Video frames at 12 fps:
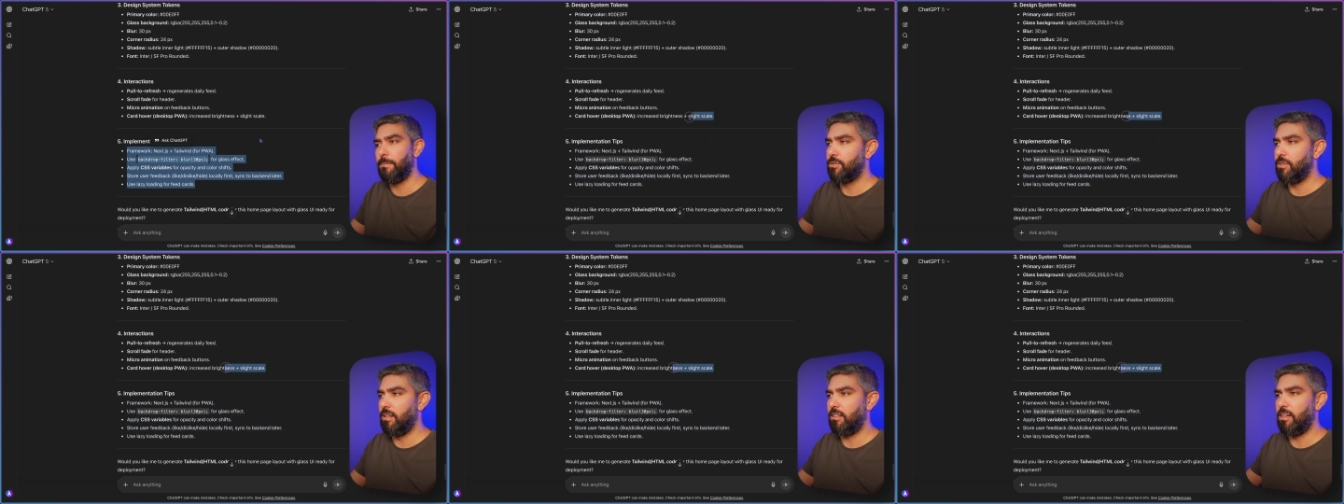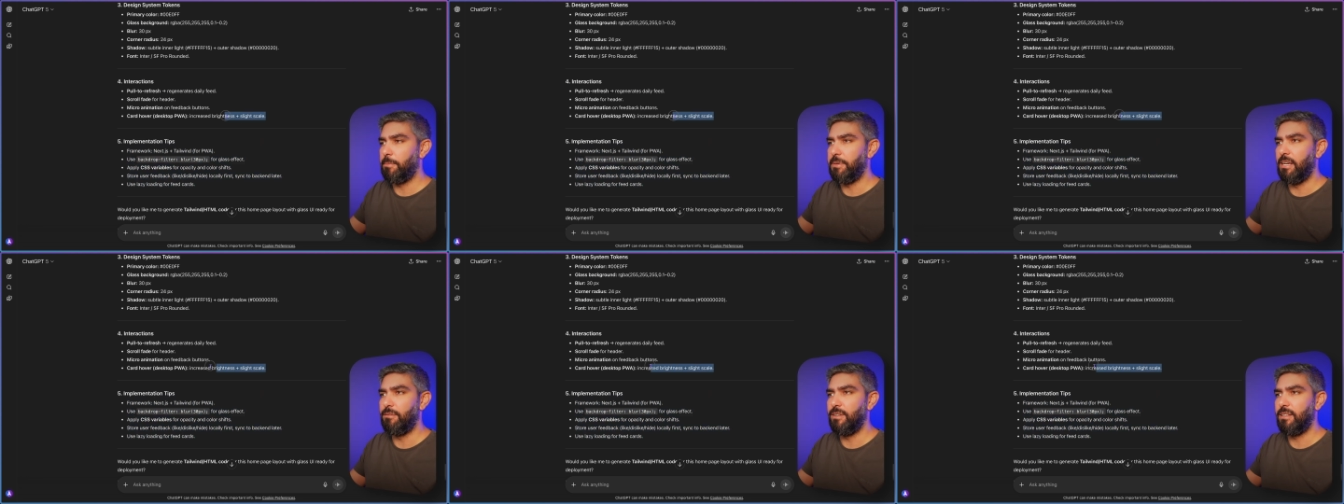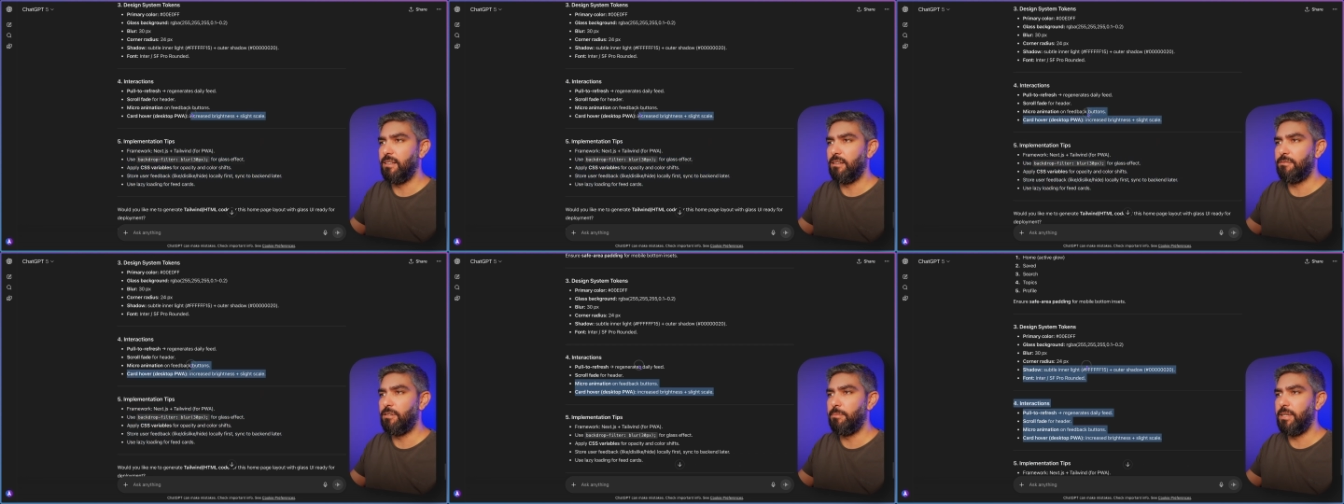So I'll copy everything
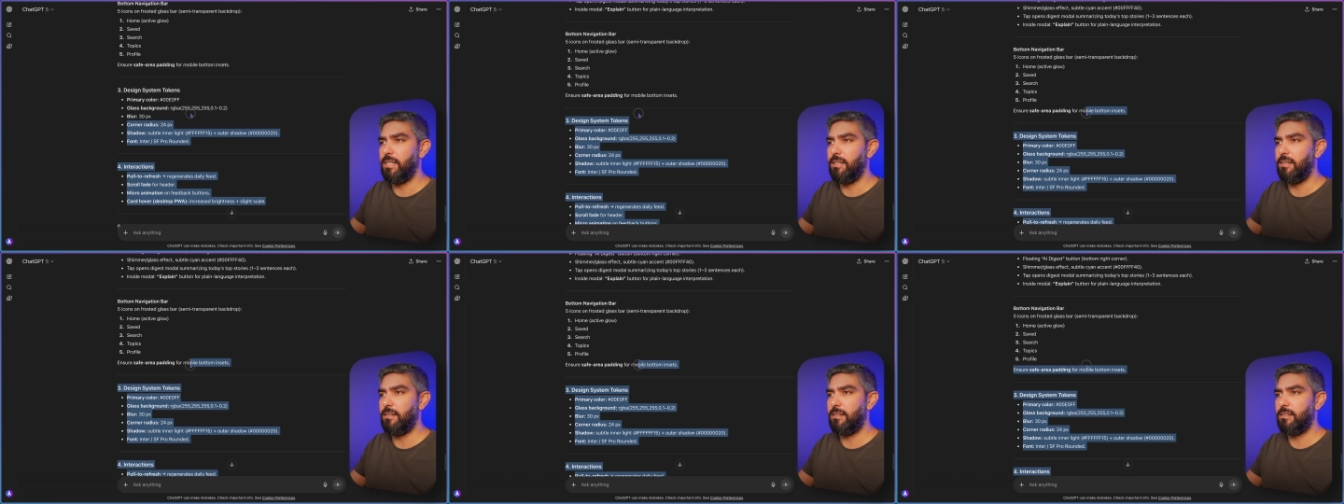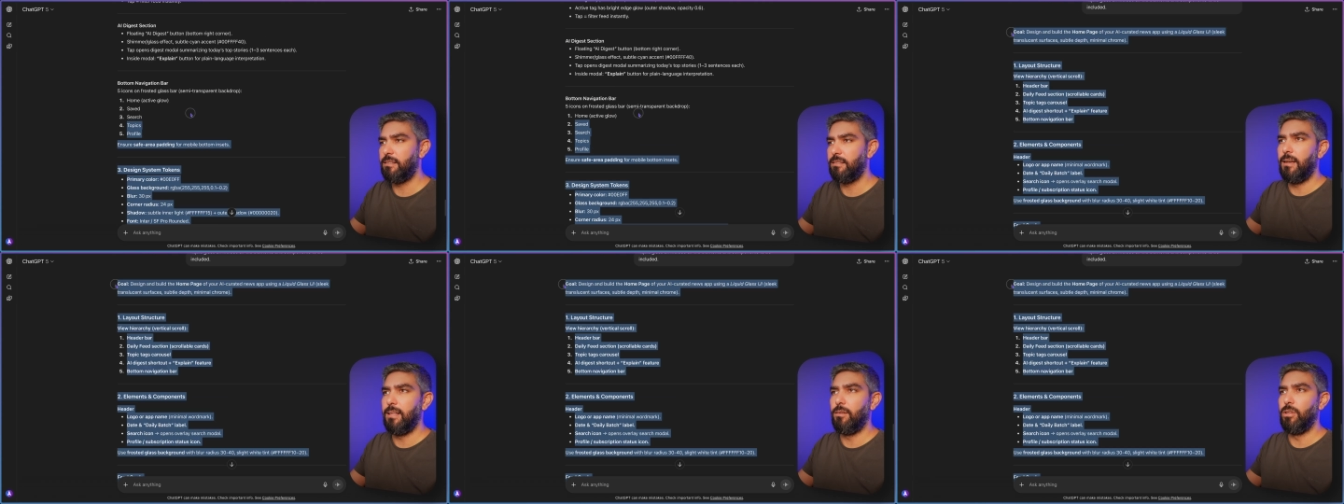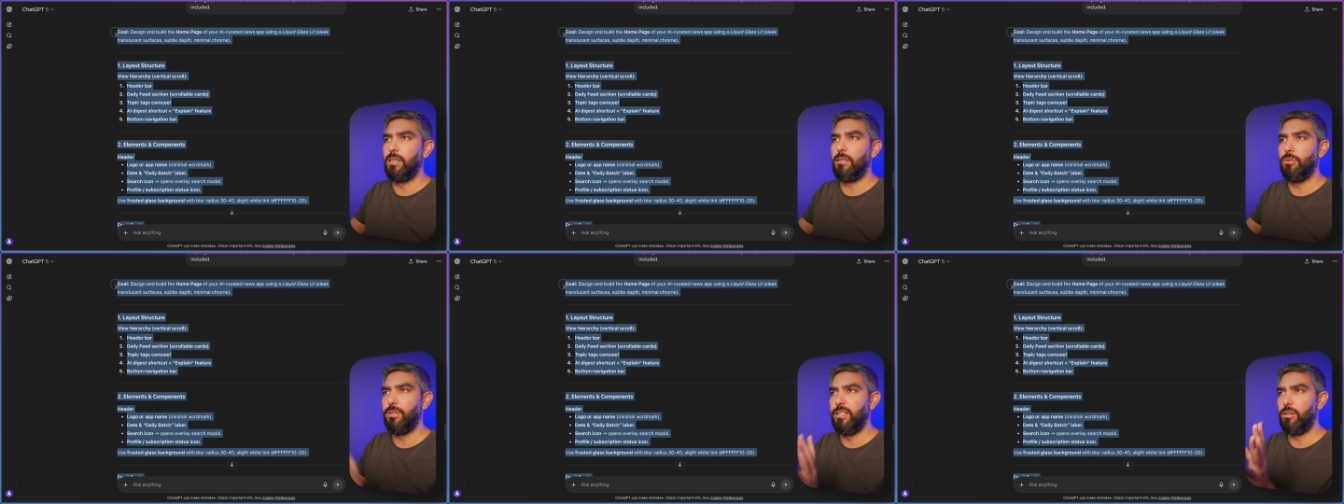from here and I'll
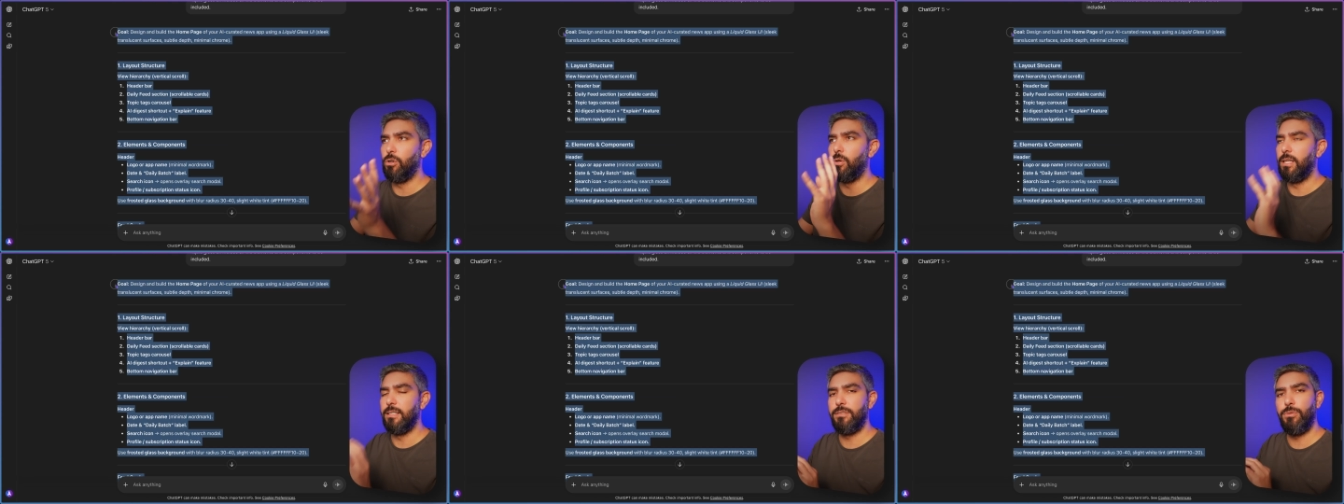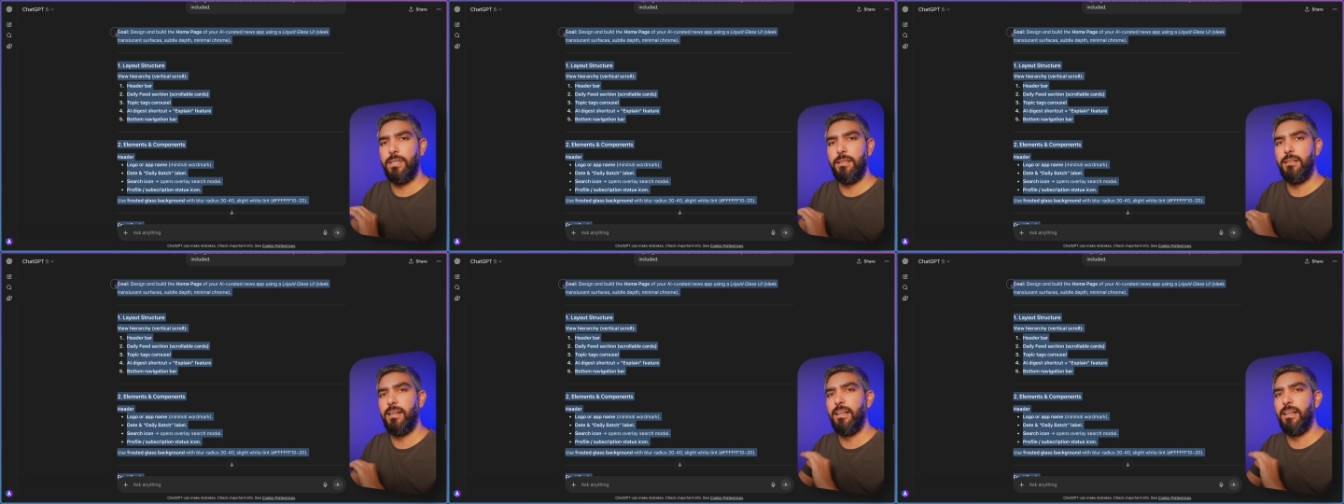include the goal as well.